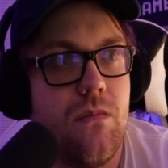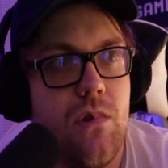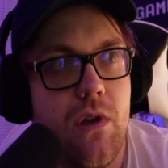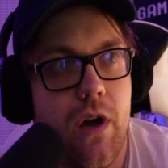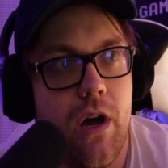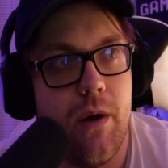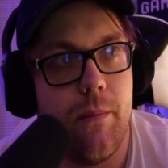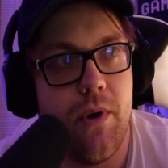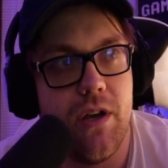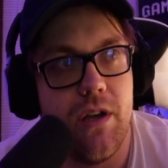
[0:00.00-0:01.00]

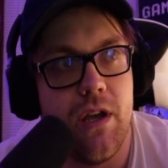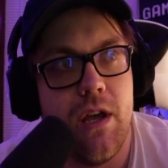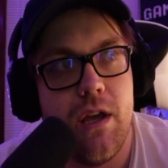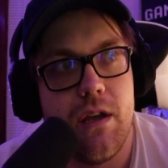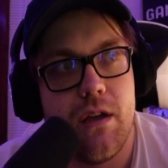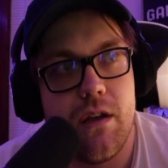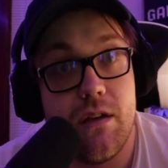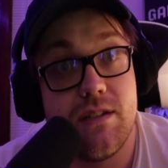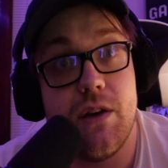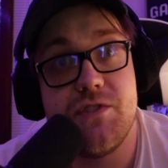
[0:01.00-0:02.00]
But
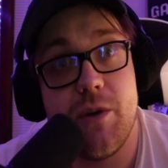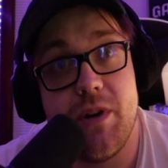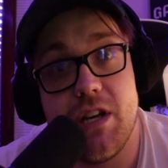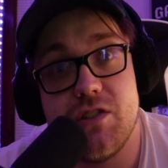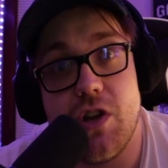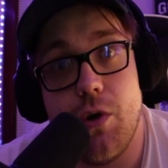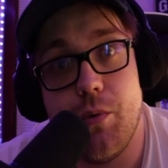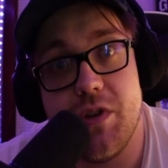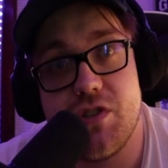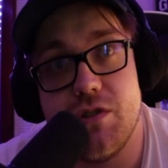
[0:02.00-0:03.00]
self-summoning is
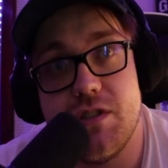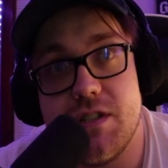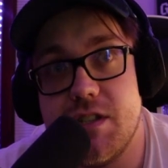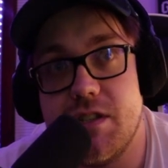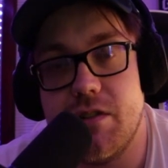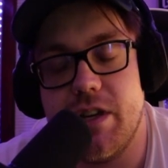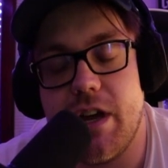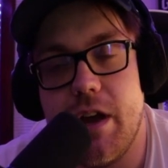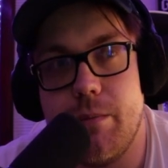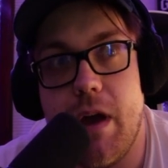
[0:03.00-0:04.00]
always good to see. Like
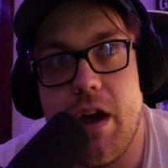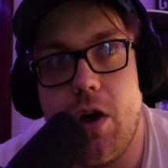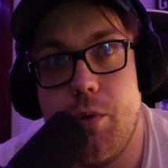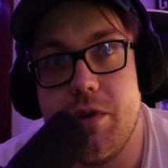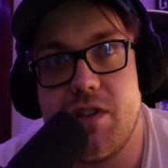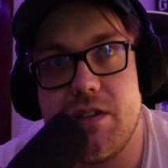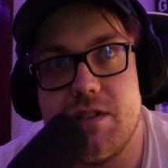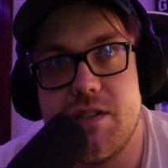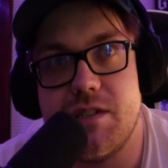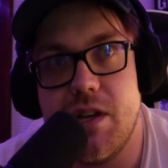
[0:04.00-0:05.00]
I always like
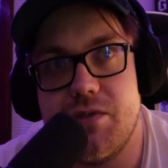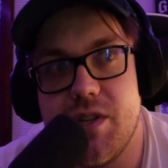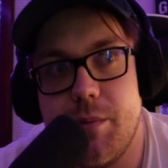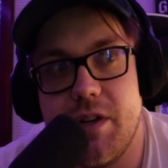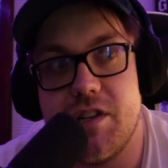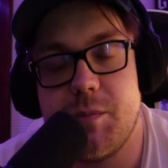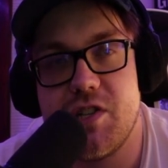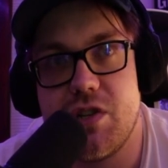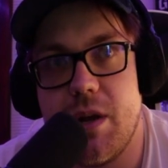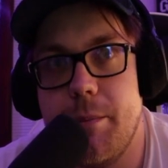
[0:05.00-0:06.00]
to see self-summoning,
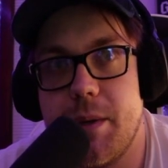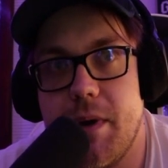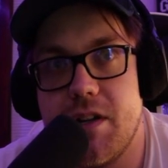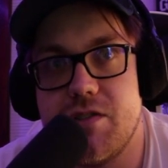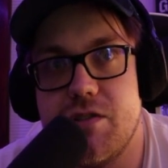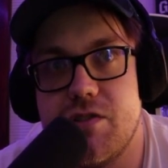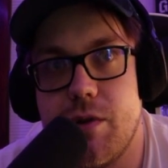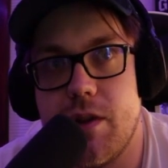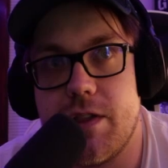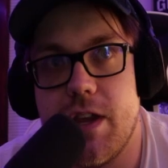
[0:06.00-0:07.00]
especially on big monsters, so
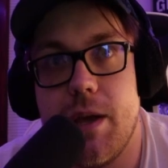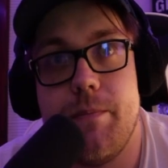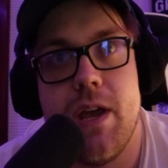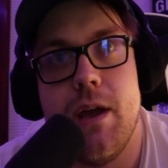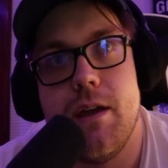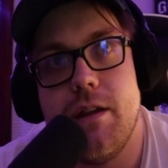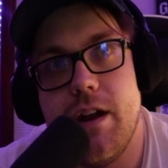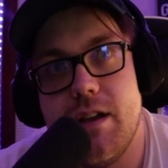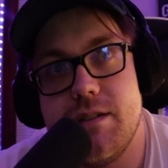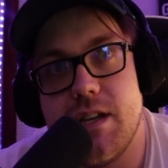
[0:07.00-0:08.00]
I like that. Then it
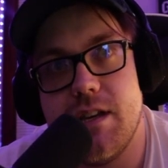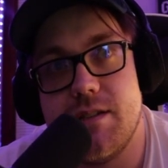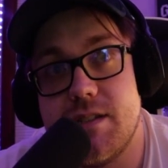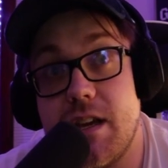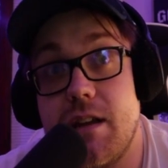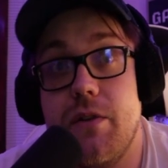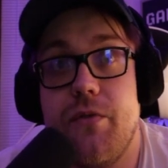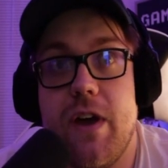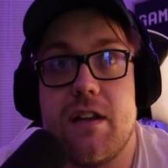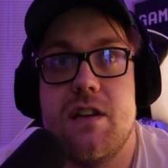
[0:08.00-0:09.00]
has a second effect.